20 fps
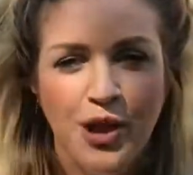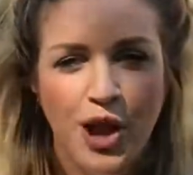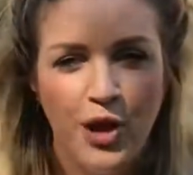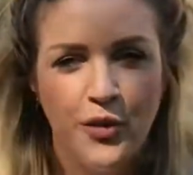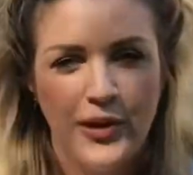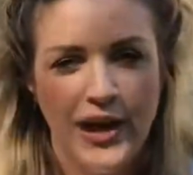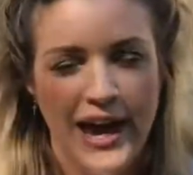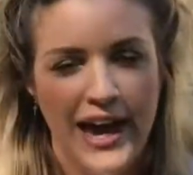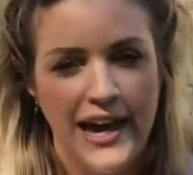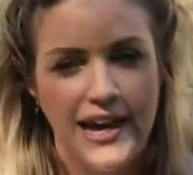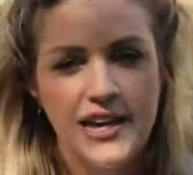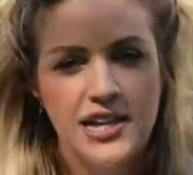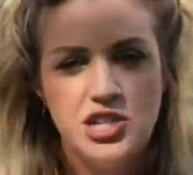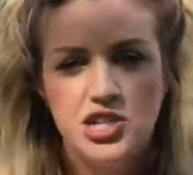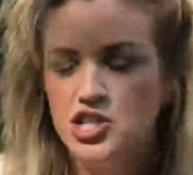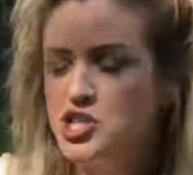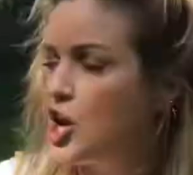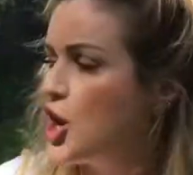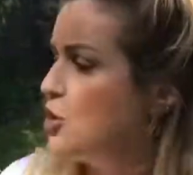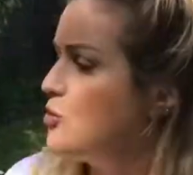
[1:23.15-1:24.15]
Okay,
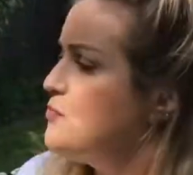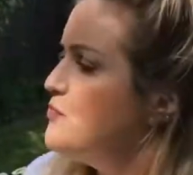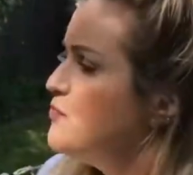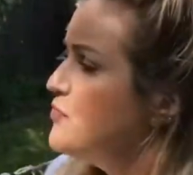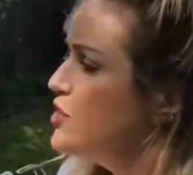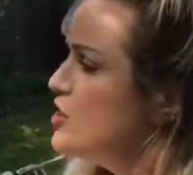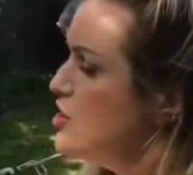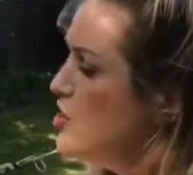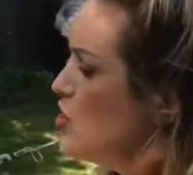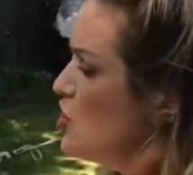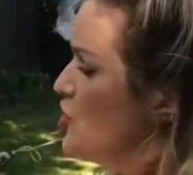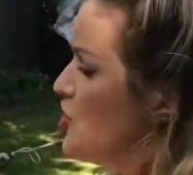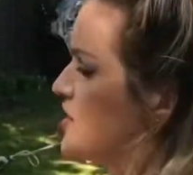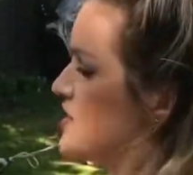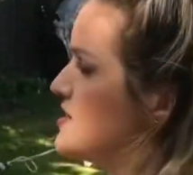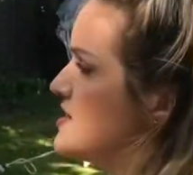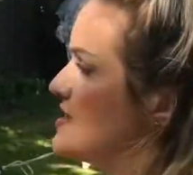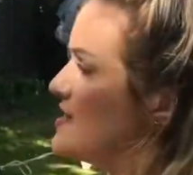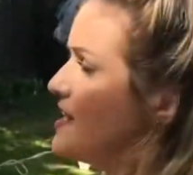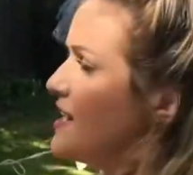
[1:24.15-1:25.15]
so you
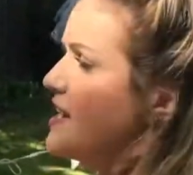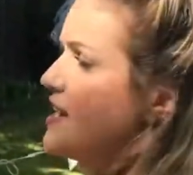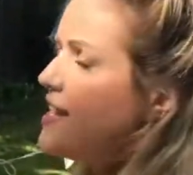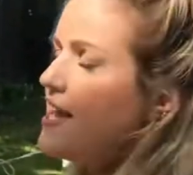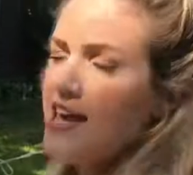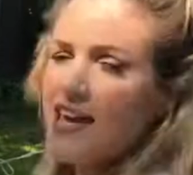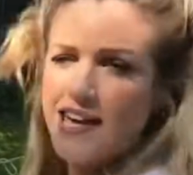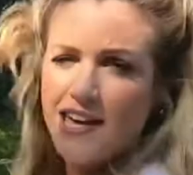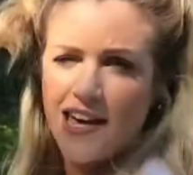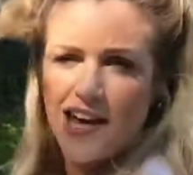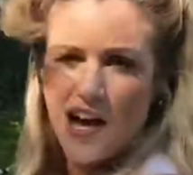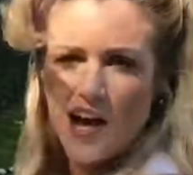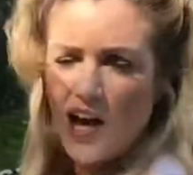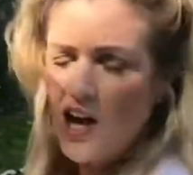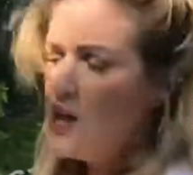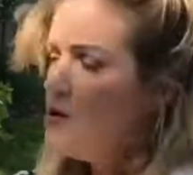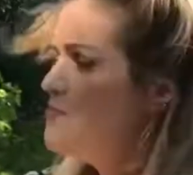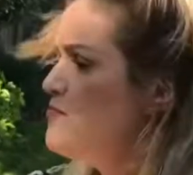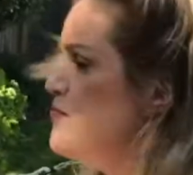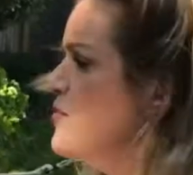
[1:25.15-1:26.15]
can see here
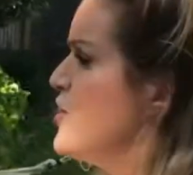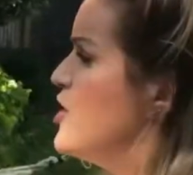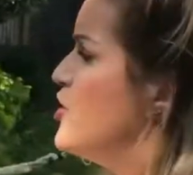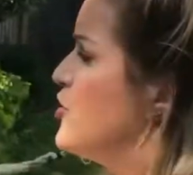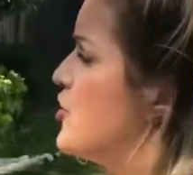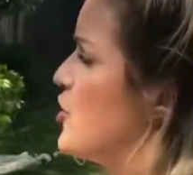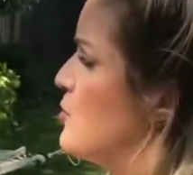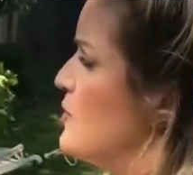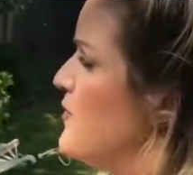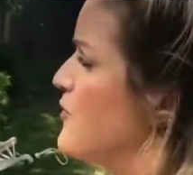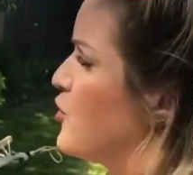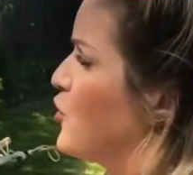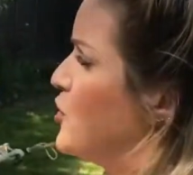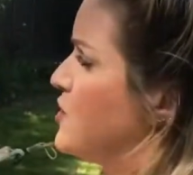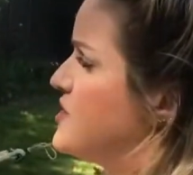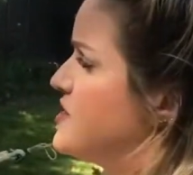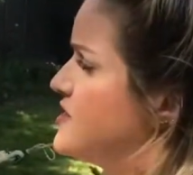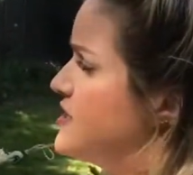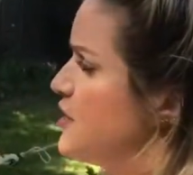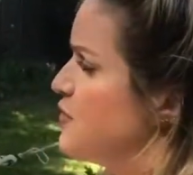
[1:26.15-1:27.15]
that we've got
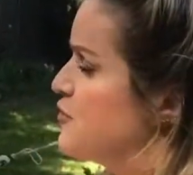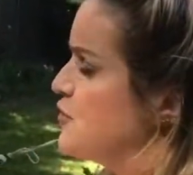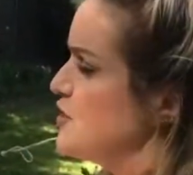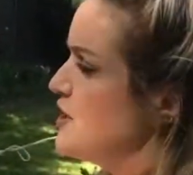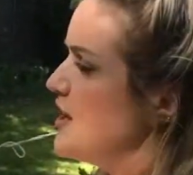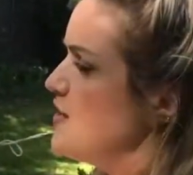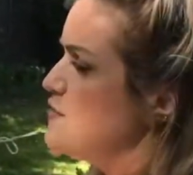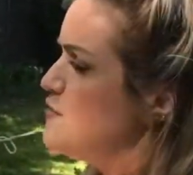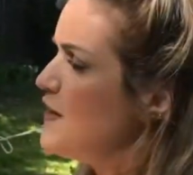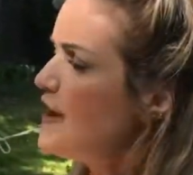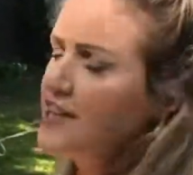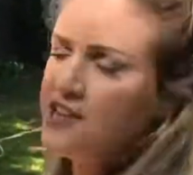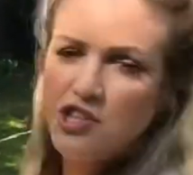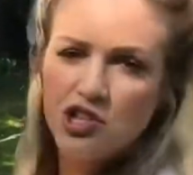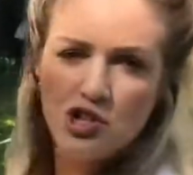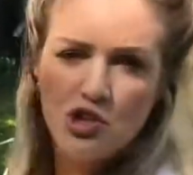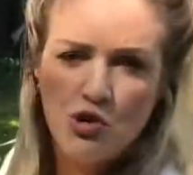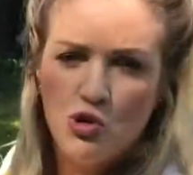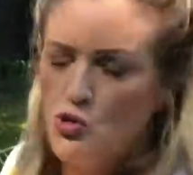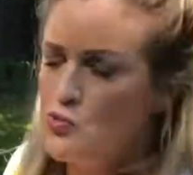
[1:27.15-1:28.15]
different
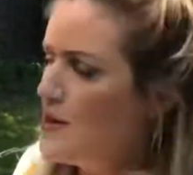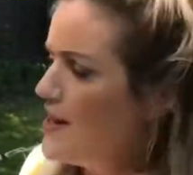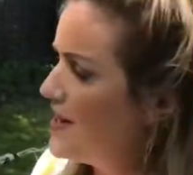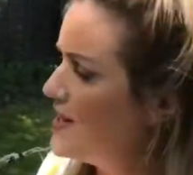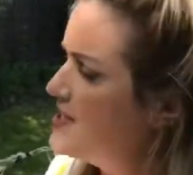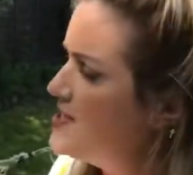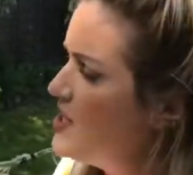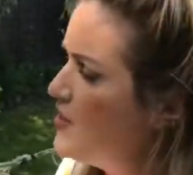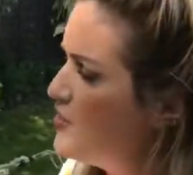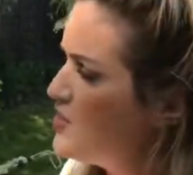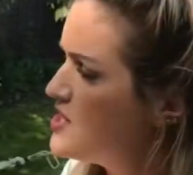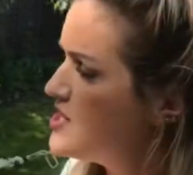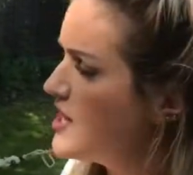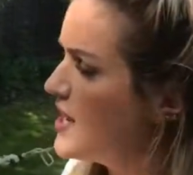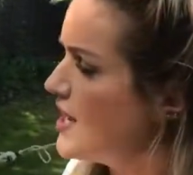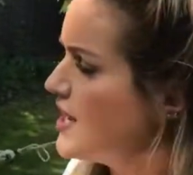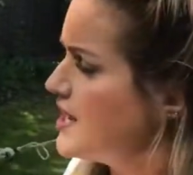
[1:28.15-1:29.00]
events or activities.